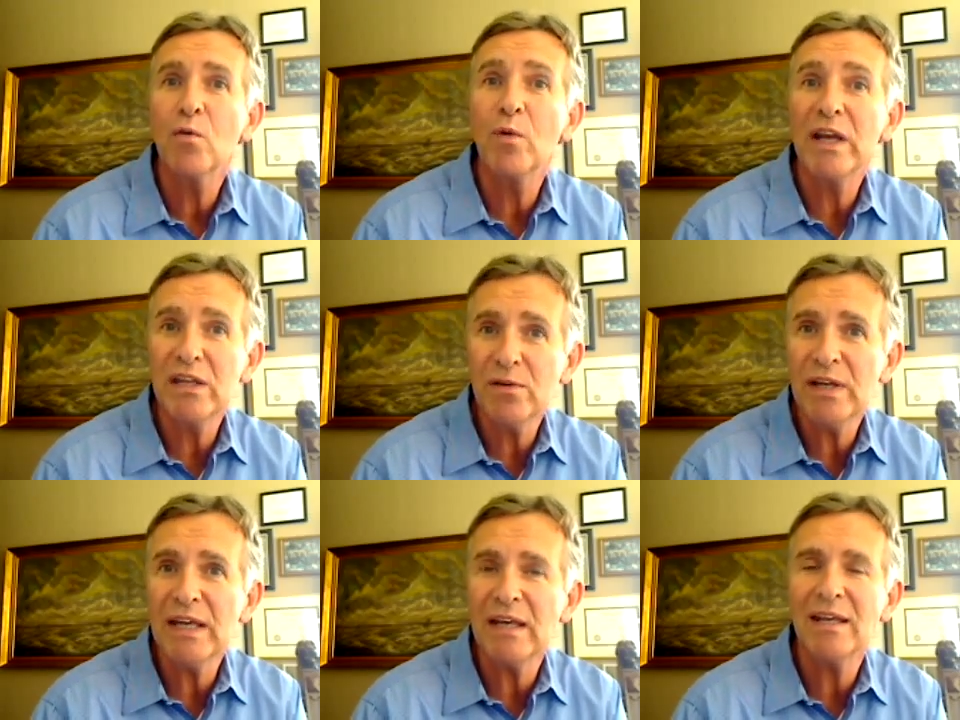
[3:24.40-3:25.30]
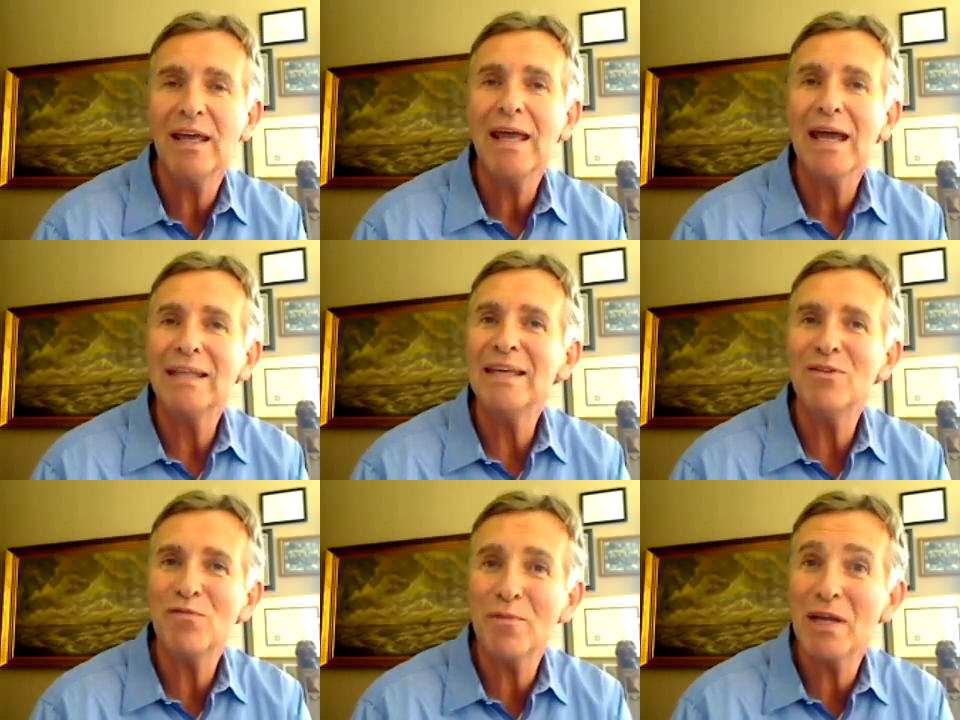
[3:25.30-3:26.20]
when you need it, and the
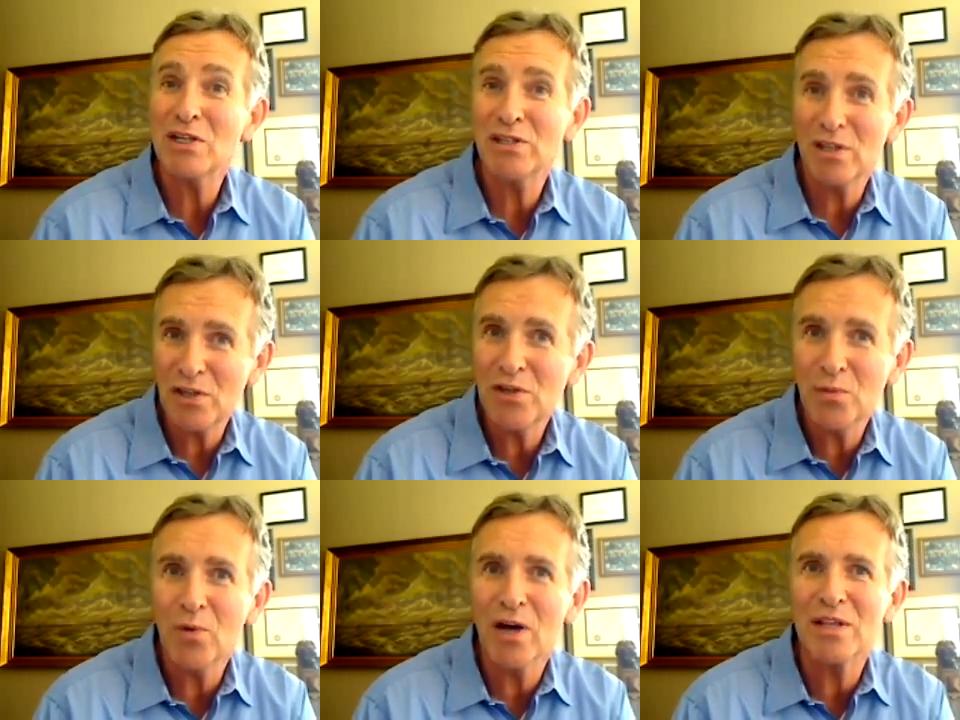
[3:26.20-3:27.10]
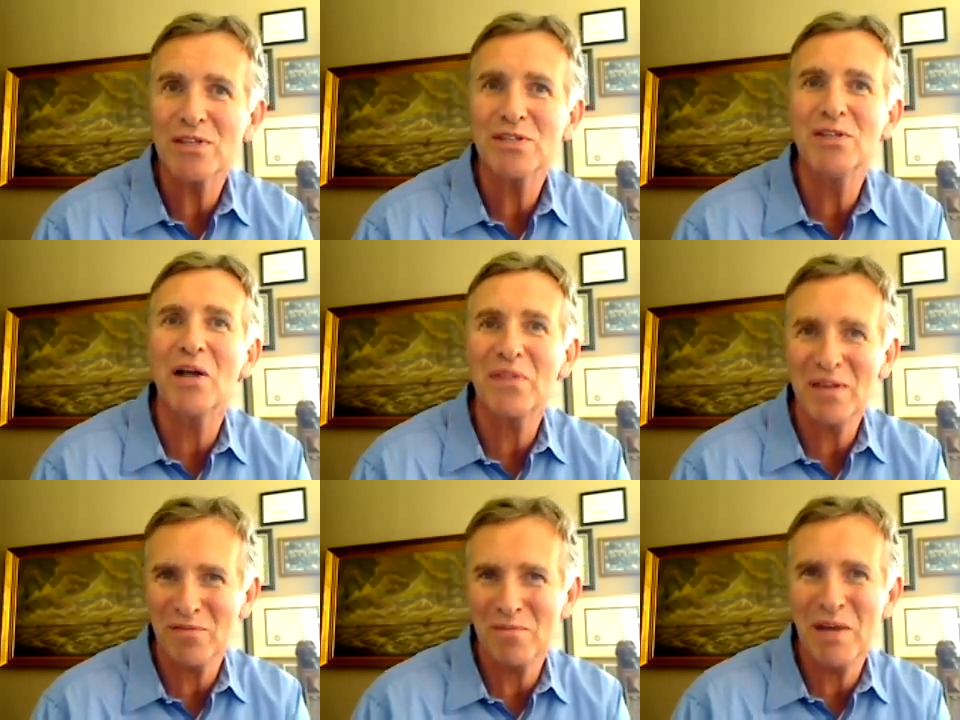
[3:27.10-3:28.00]
information that you want, not the
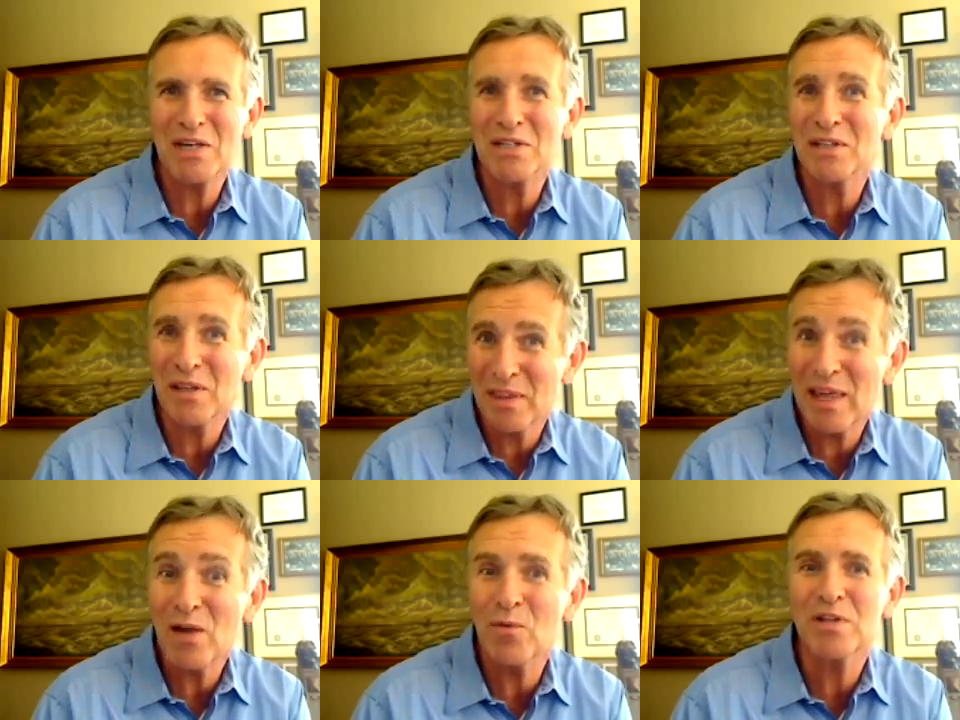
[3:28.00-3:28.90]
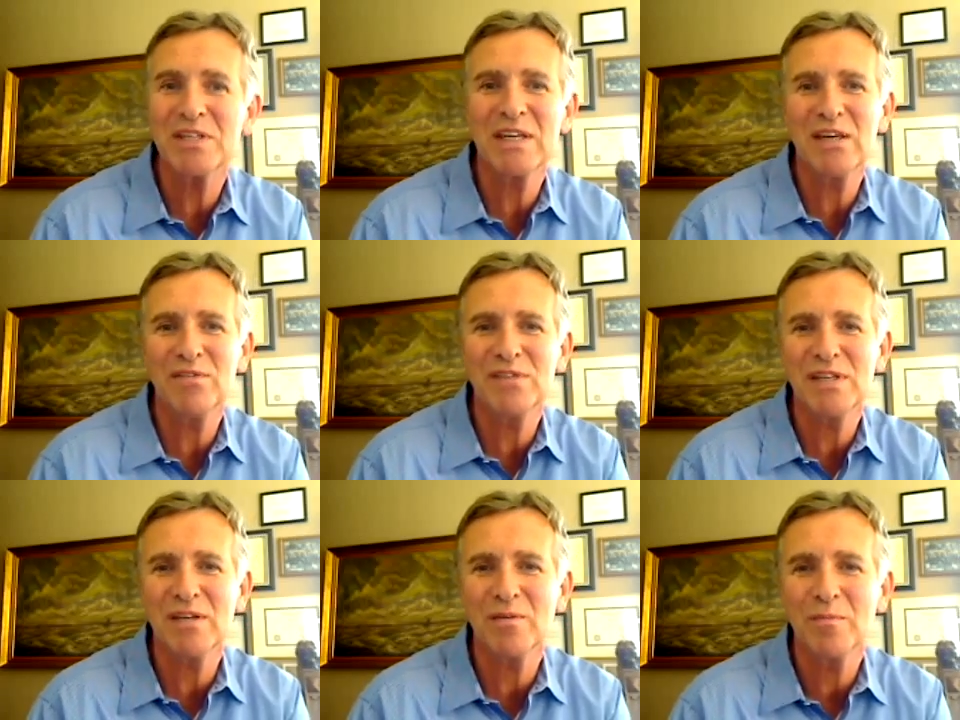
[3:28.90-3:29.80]
information that they want to give to
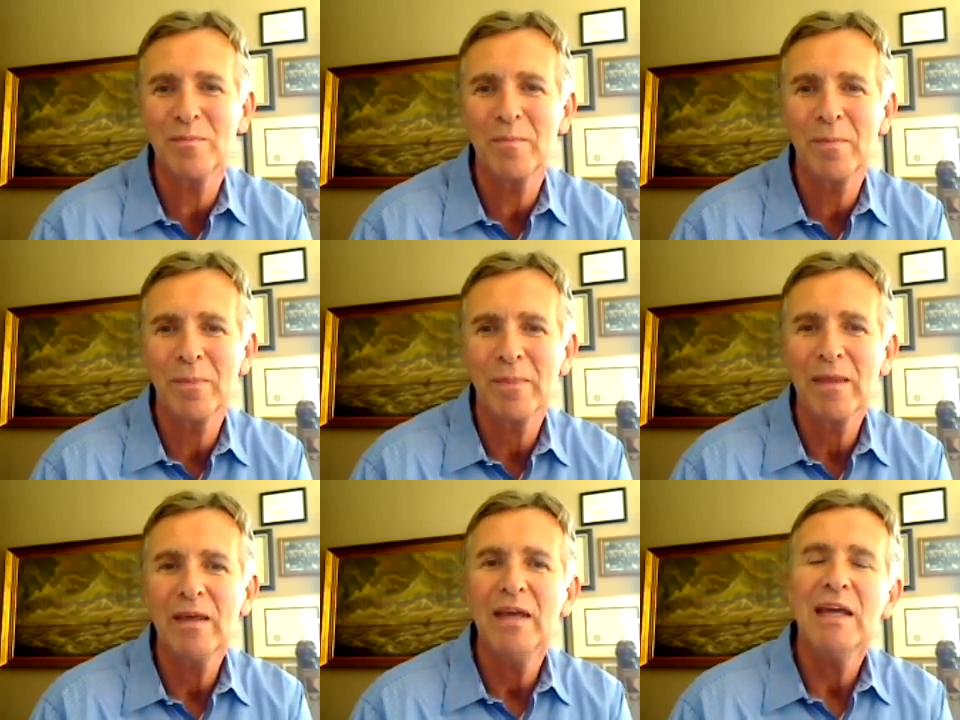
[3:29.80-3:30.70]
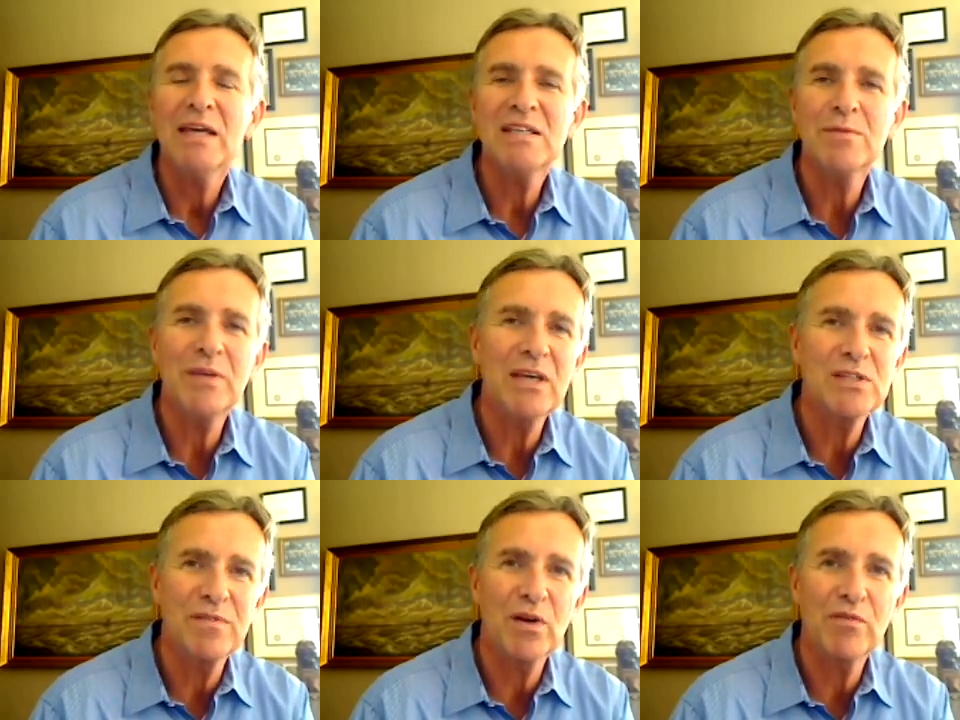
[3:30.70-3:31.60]
you? Here's something else
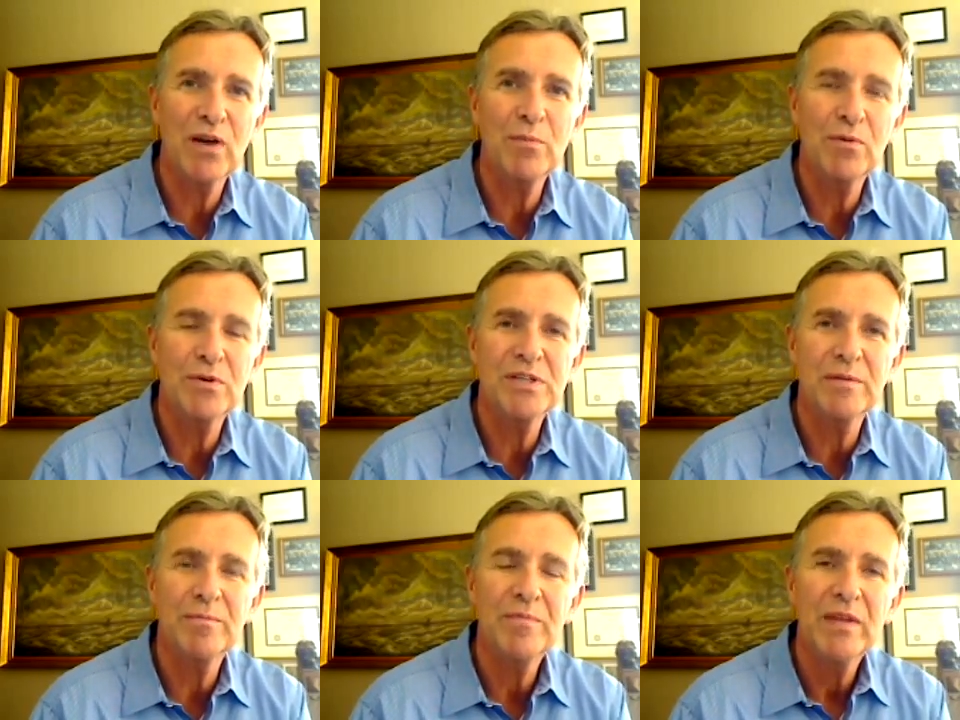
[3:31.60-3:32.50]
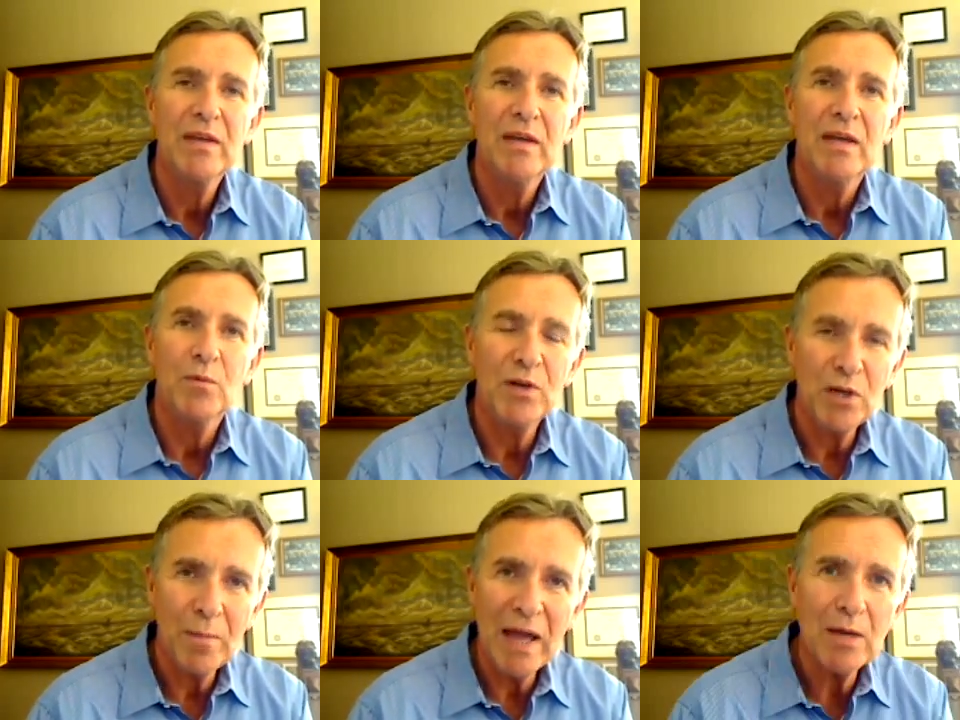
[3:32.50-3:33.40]
very, very important. When
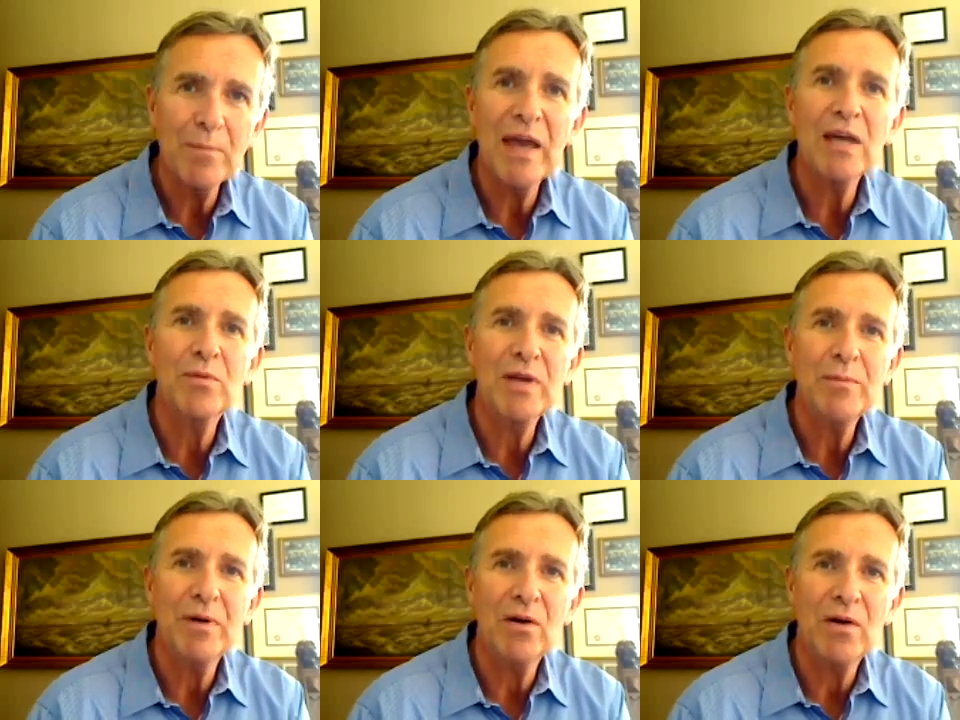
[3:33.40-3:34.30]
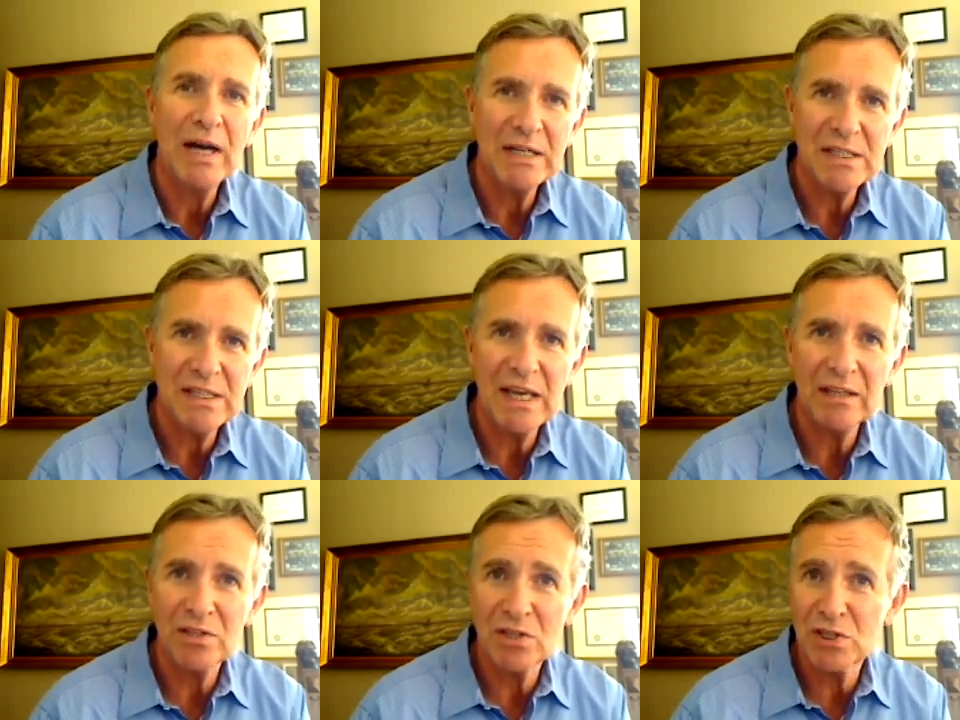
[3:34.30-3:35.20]
you're buying a bank repo,
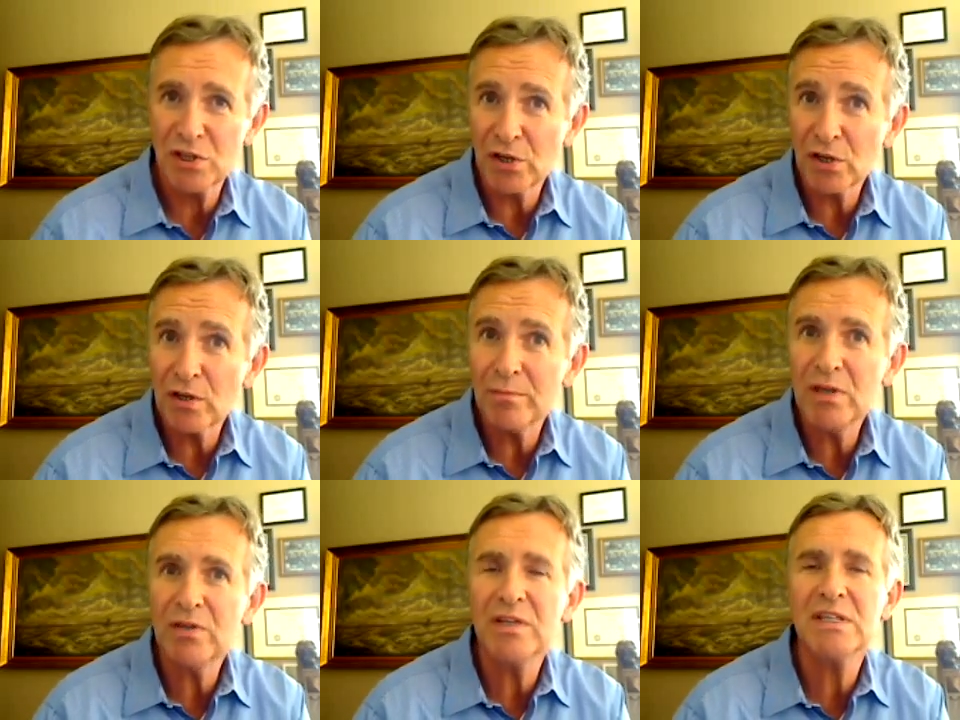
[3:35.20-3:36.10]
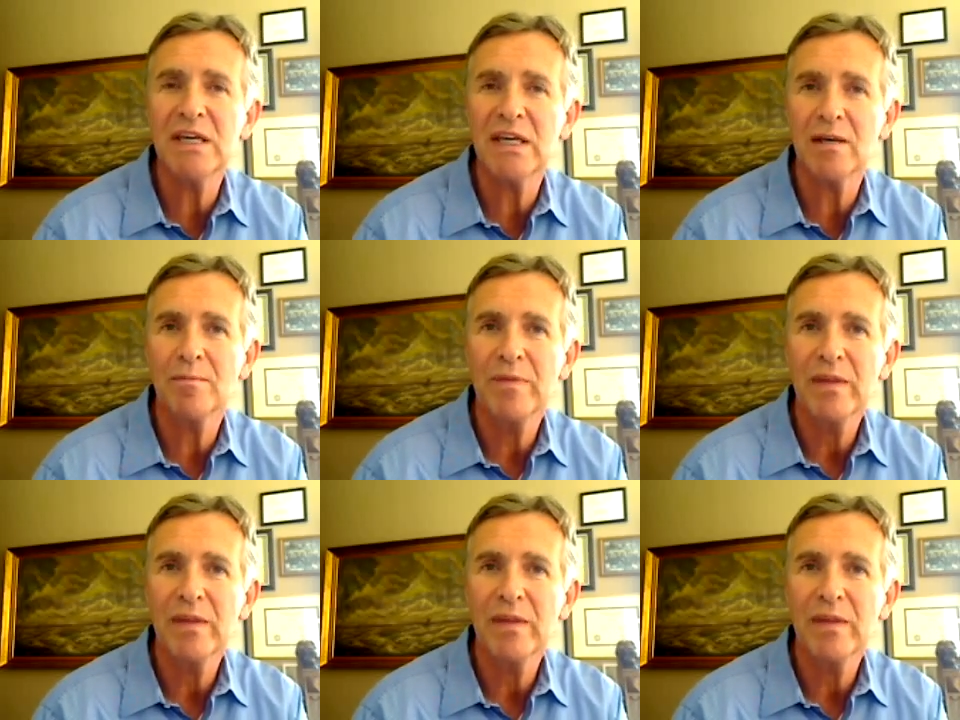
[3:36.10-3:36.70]
understand there's a certain community